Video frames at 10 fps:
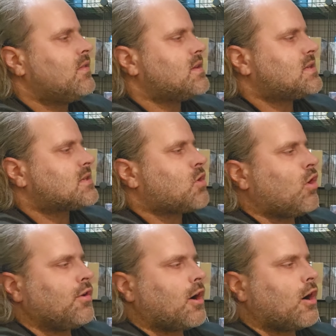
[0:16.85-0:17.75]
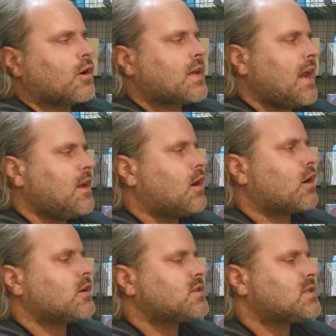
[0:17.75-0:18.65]
This is called Arcane
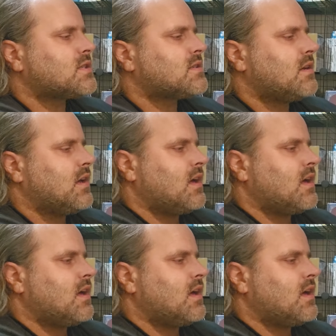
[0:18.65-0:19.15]
Arts.